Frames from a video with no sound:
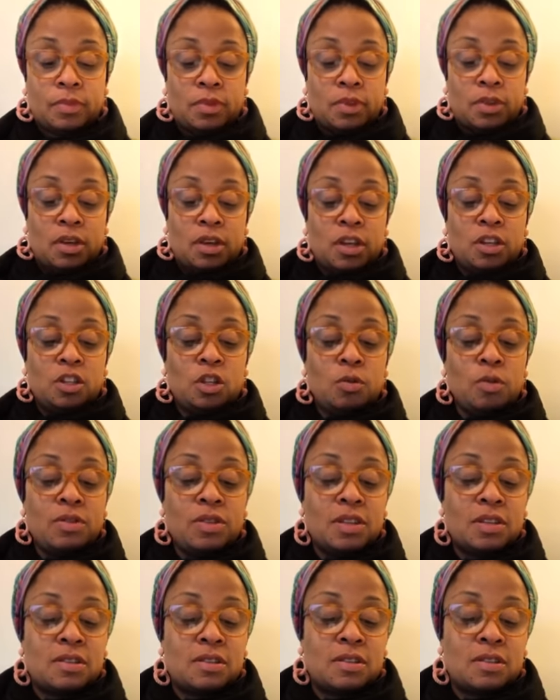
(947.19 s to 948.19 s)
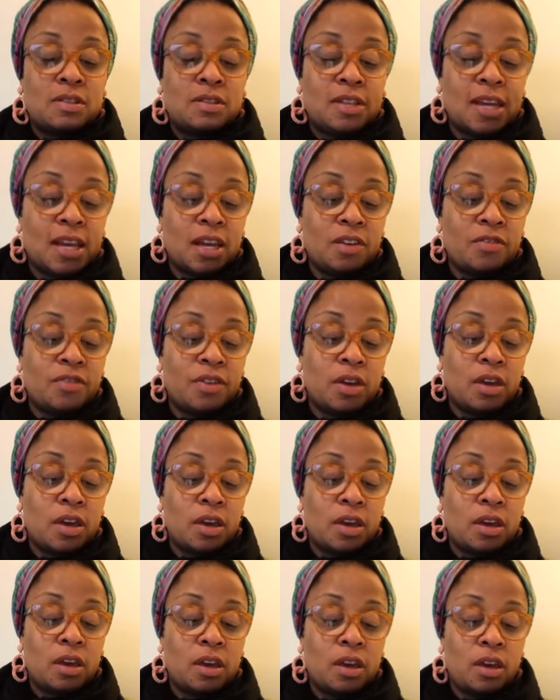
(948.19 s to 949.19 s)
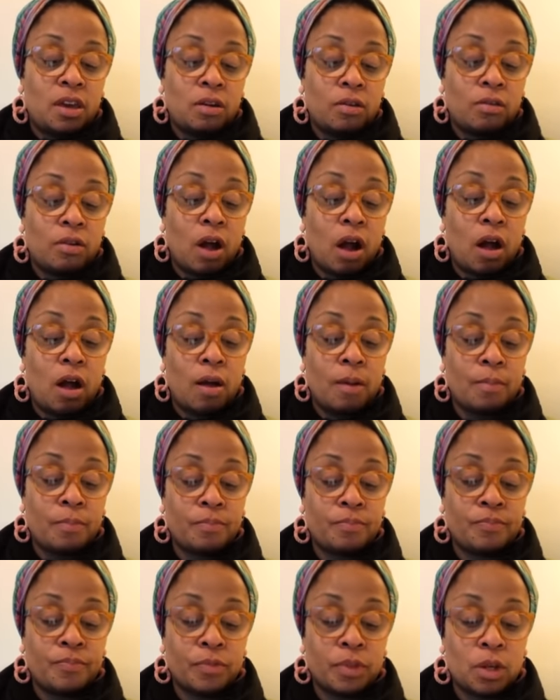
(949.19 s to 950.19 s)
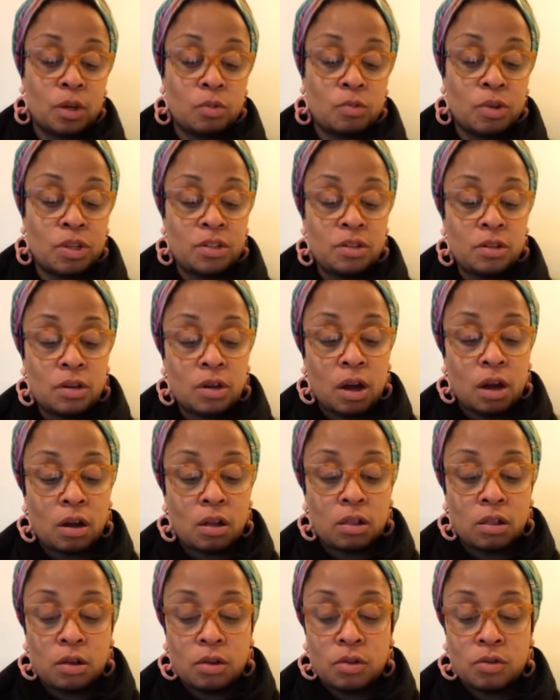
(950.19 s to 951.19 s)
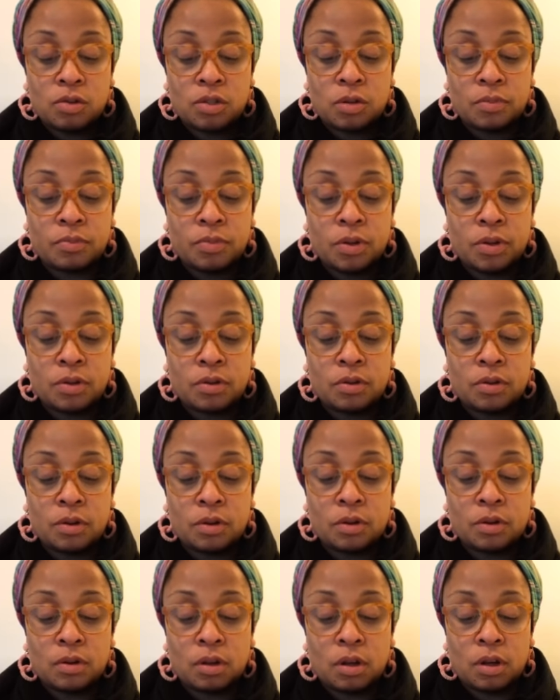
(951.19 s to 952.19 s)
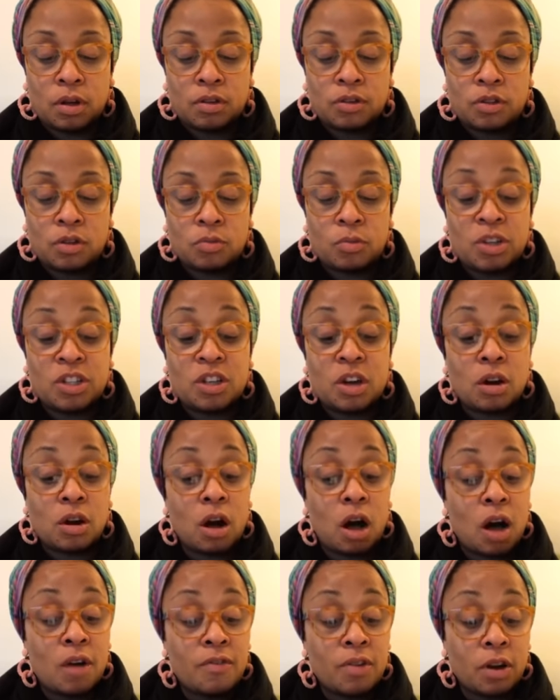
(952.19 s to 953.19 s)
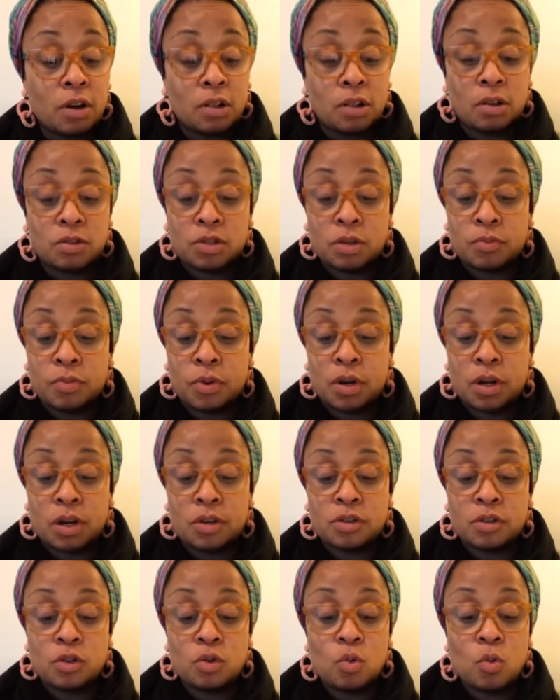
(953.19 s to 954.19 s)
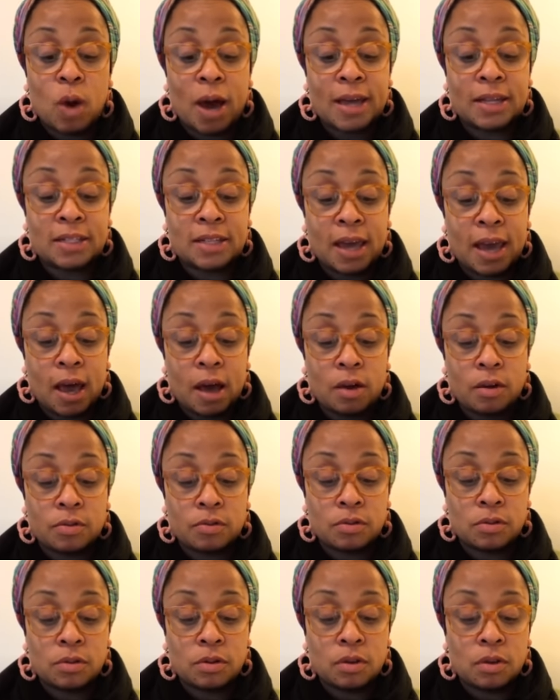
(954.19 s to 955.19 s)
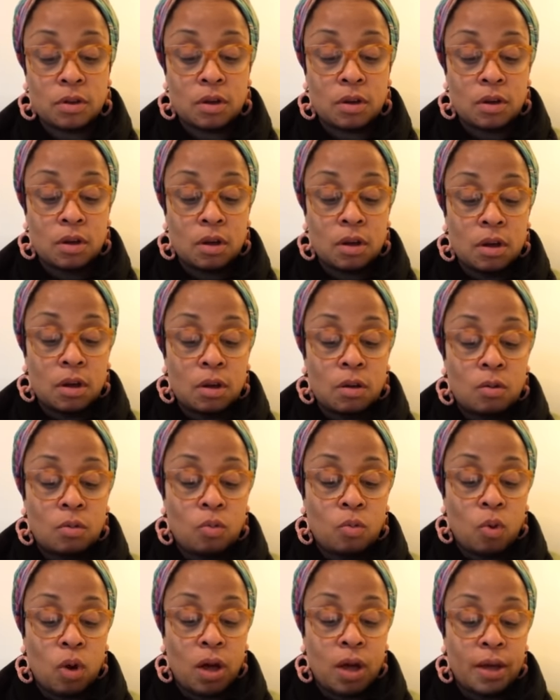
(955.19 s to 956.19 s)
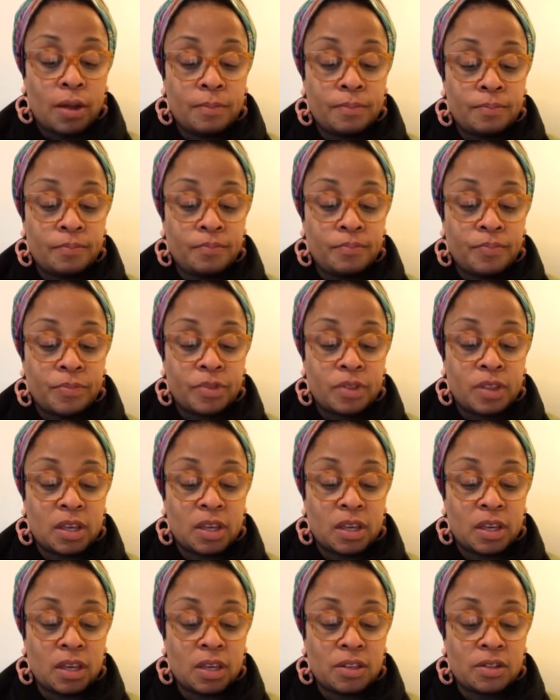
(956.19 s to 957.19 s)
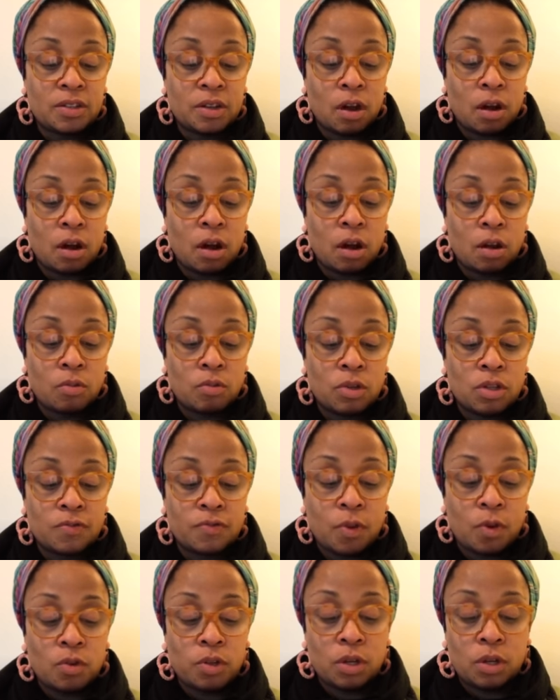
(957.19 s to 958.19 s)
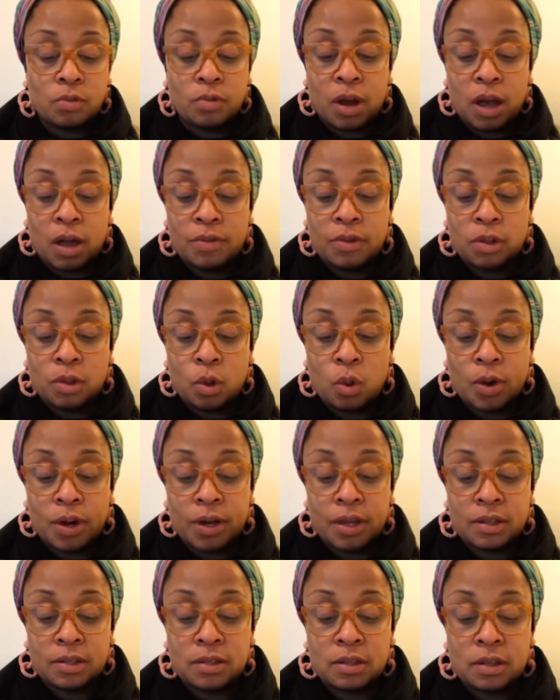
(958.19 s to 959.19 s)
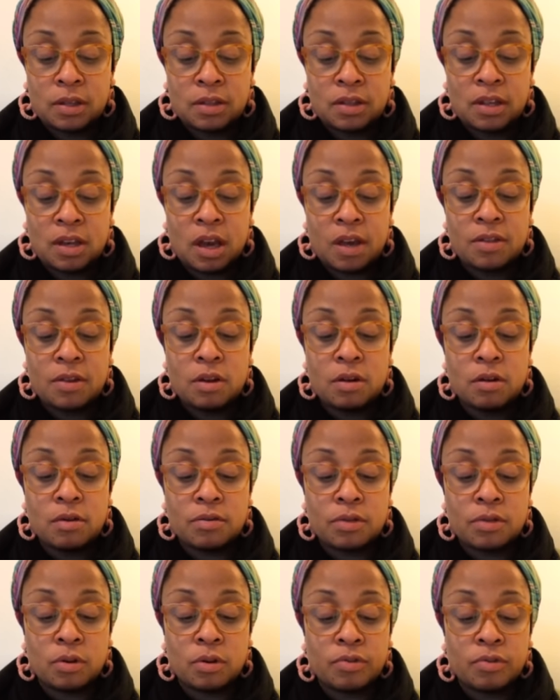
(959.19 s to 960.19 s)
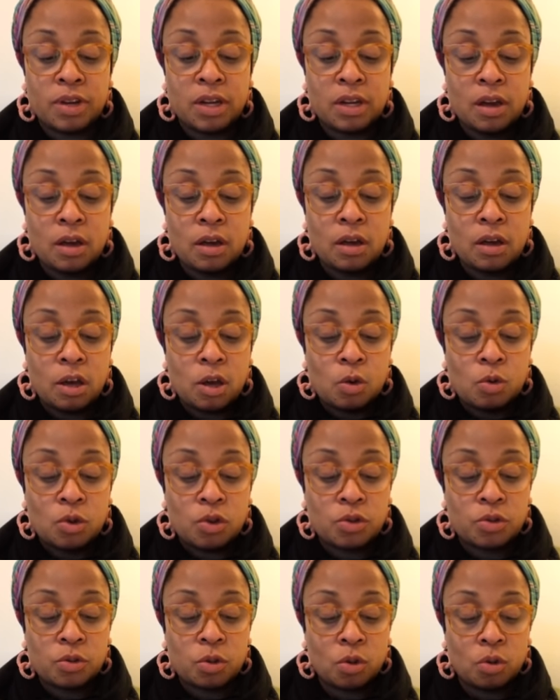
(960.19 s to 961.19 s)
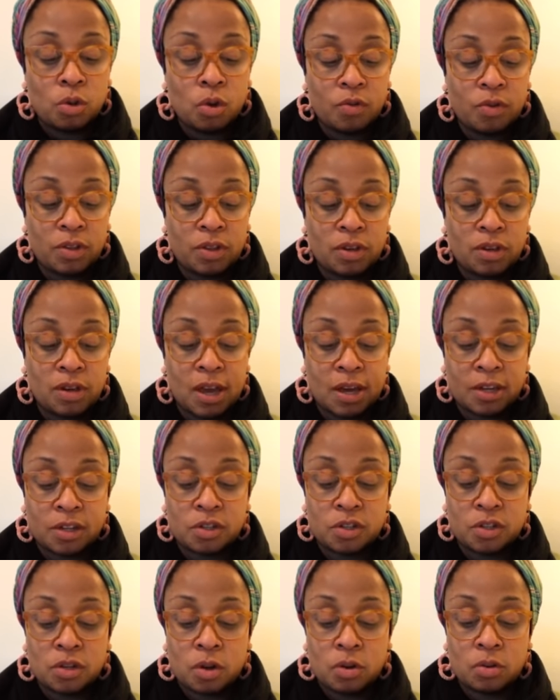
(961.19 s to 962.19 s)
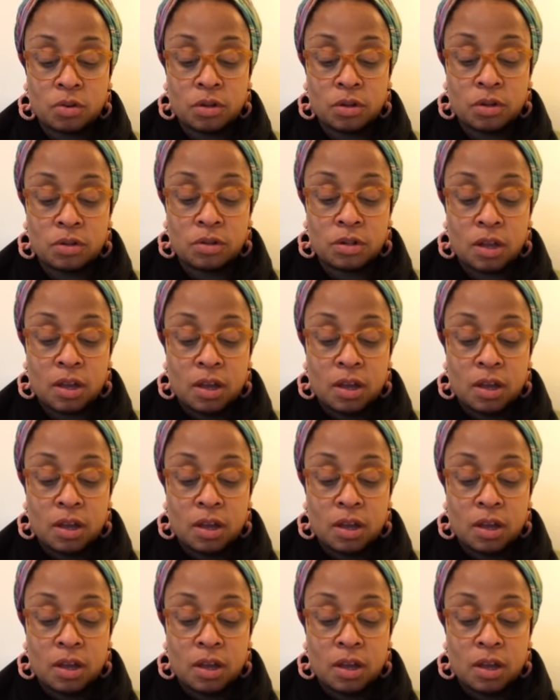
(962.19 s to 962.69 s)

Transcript: Entering the state of Ihram, we took our clothes and put on we took off our clothes and put on two white towels. One, the izar, was folded around the loins. The other, the rida, was thrown over the neck and shoulders